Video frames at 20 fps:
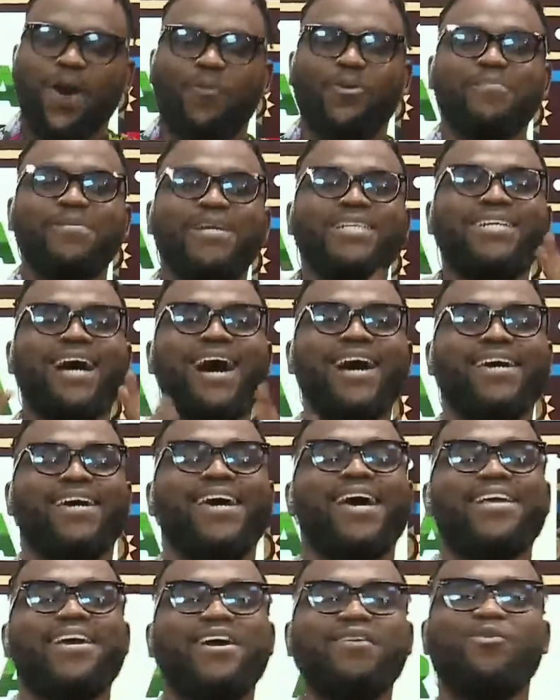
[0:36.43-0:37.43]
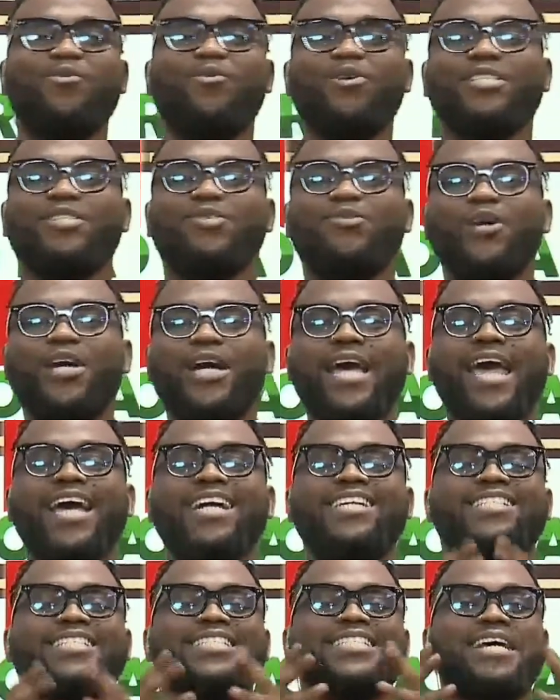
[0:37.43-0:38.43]
We meet a Kenyan who is doing
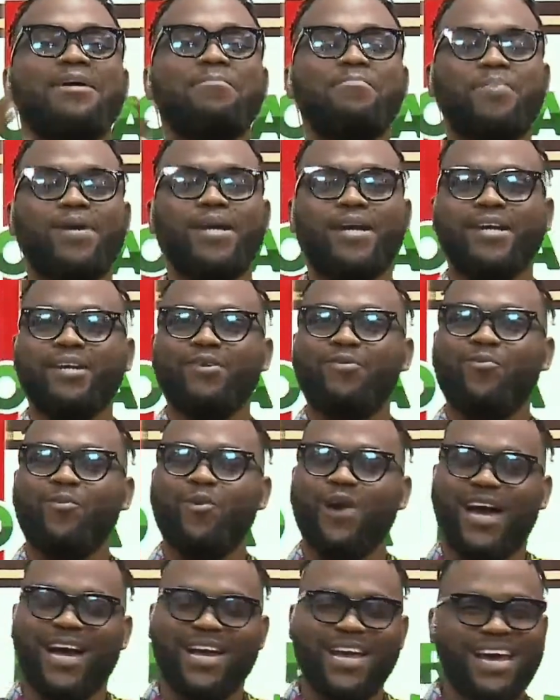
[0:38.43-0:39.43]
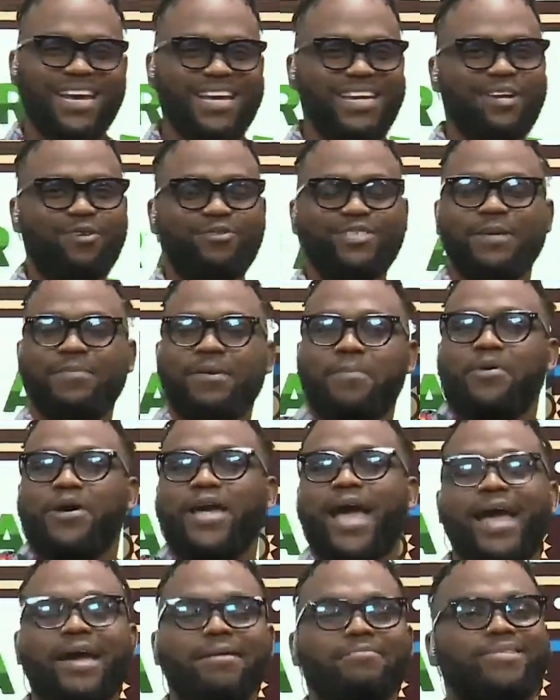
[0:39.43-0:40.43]
exemplary well. Yani ikikuja
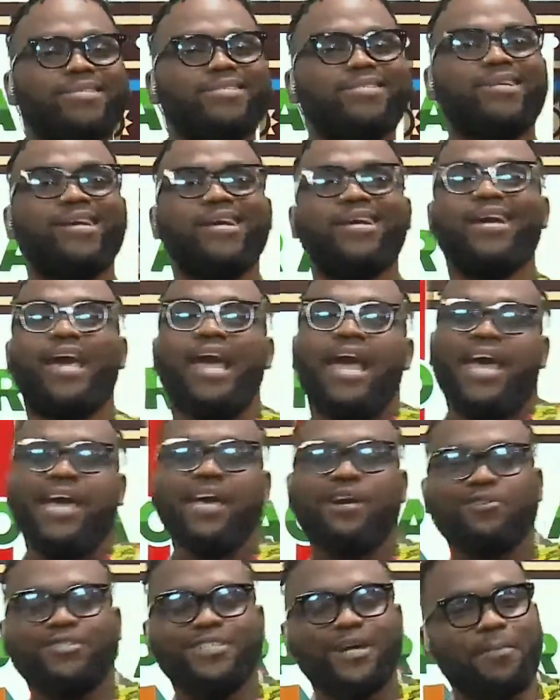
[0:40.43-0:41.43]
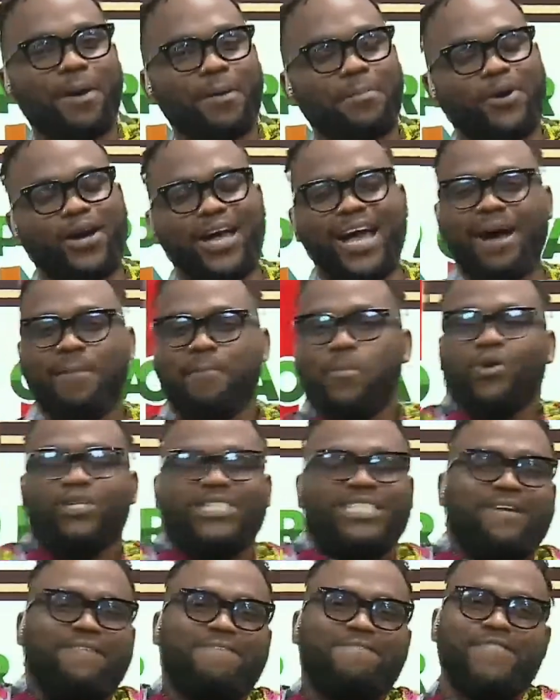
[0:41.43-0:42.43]
mambo ya MC, ikikuja mambo ya
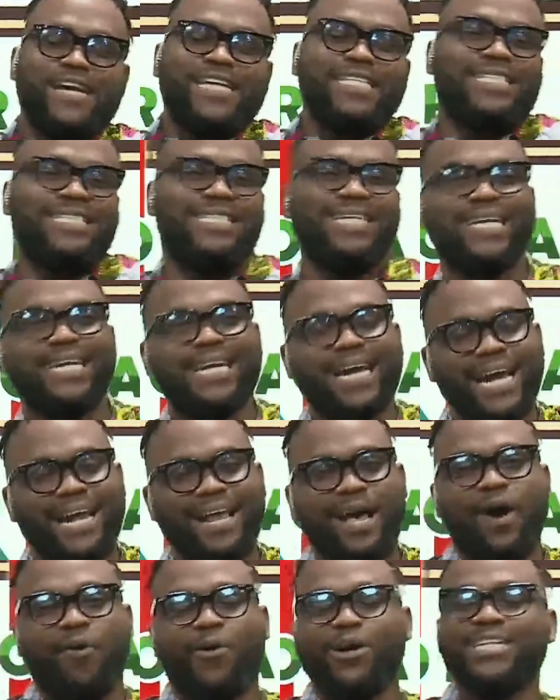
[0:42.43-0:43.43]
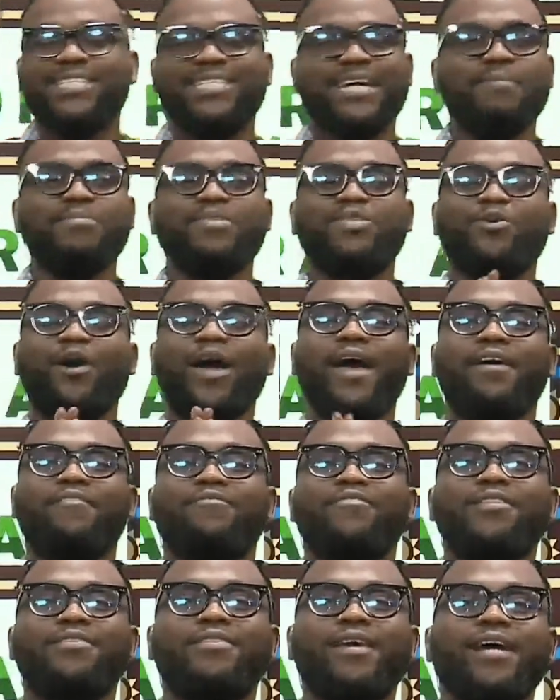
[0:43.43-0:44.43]
motivational, when it comes to
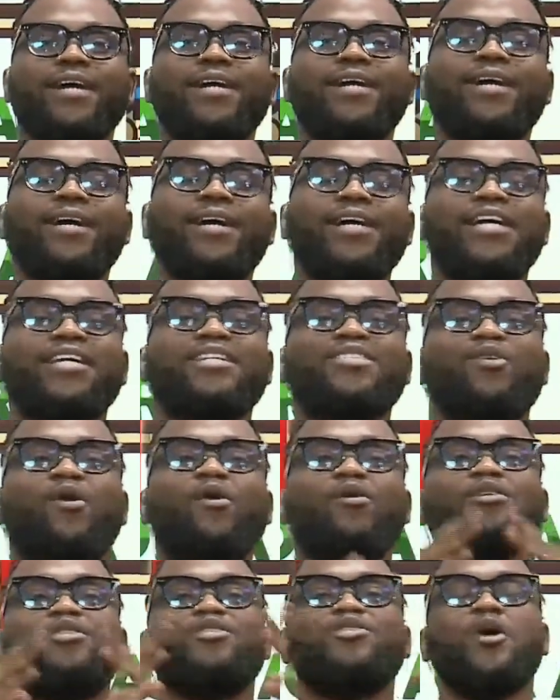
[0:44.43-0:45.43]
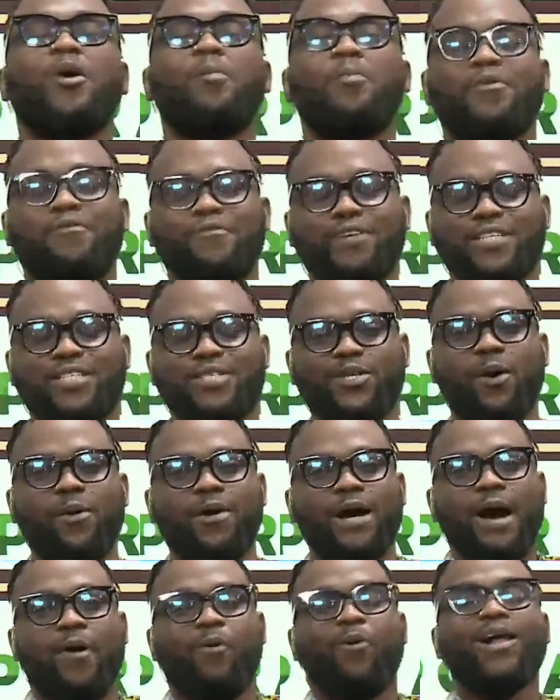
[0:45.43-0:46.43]
everything good, he's on top of it.
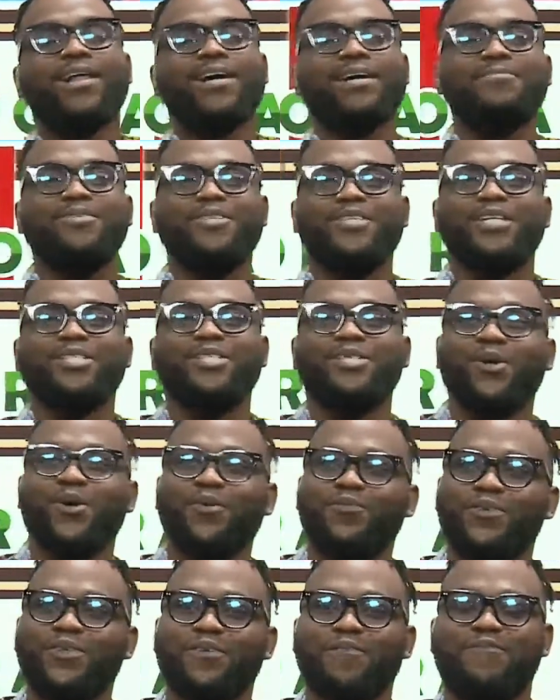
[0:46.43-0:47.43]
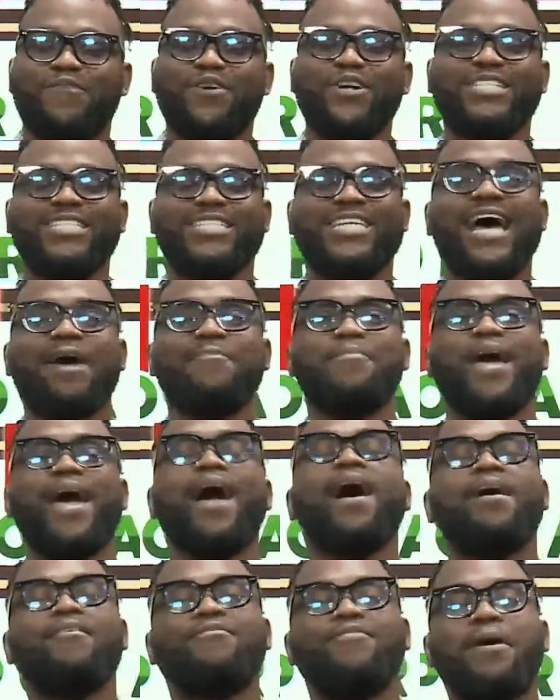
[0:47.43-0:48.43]
So welcome to the show for the first time
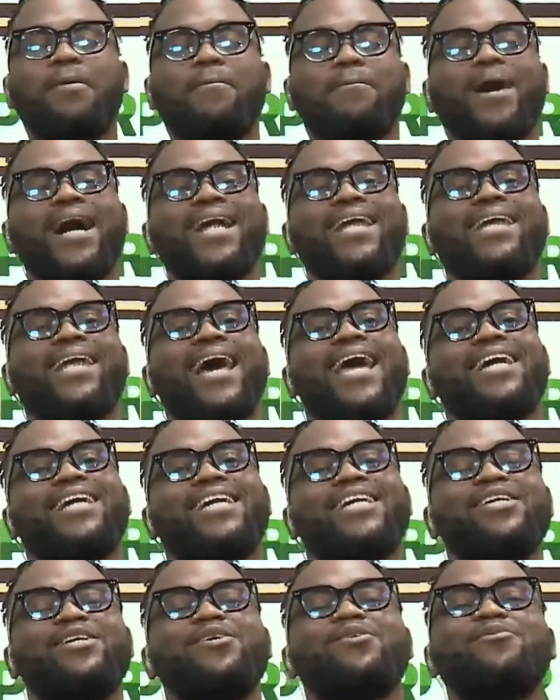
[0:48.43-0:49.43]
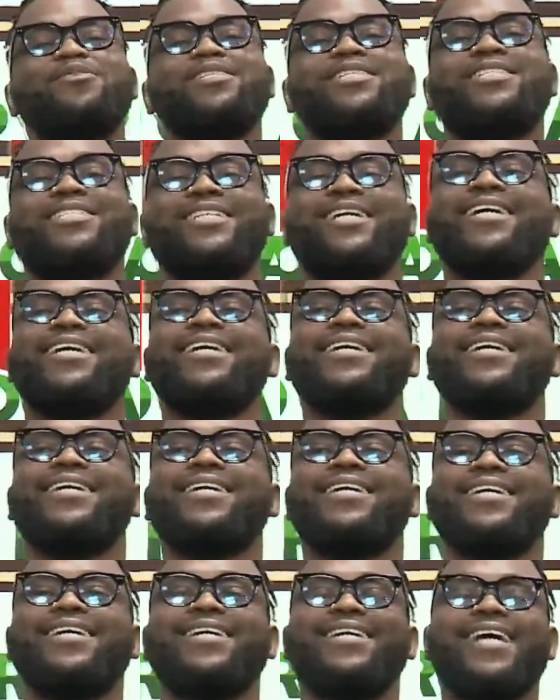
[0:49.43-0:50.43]
ever, man like
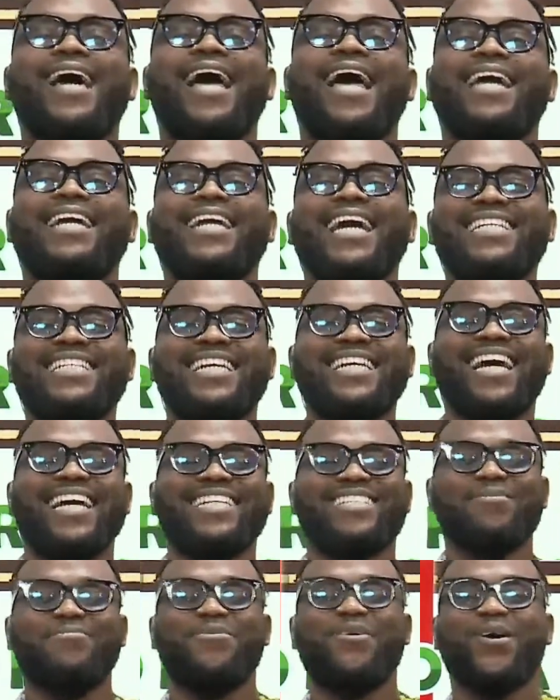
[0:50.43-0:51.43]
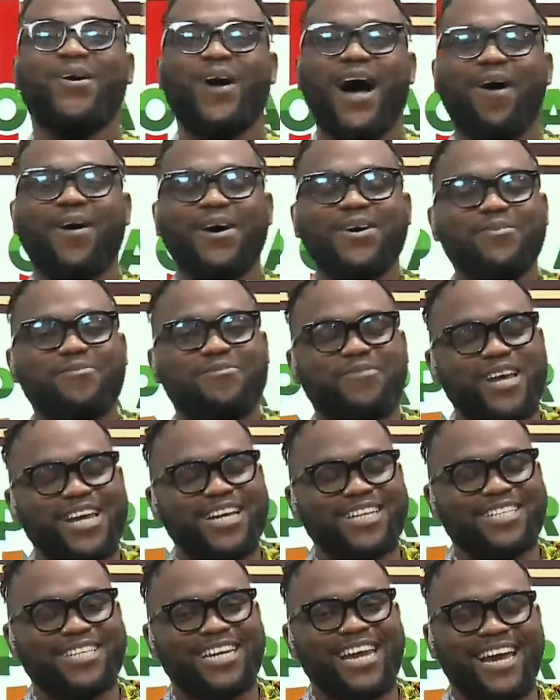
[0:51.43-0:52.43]
Eugene. Niaje bro, how are you
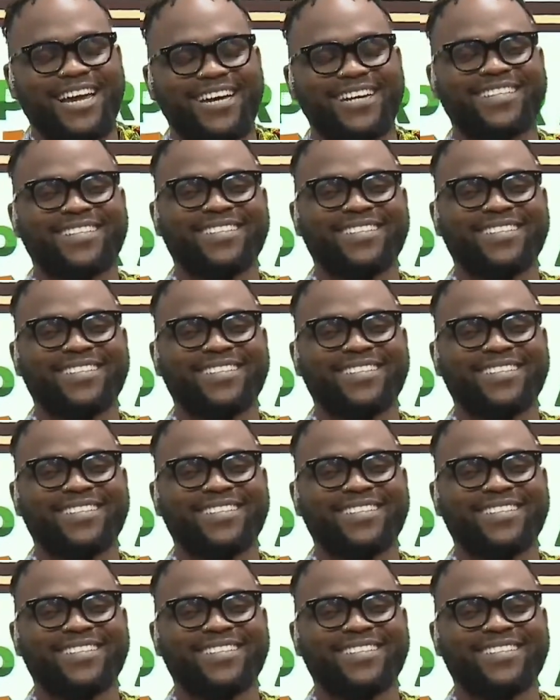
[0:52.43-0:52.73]
feeling today?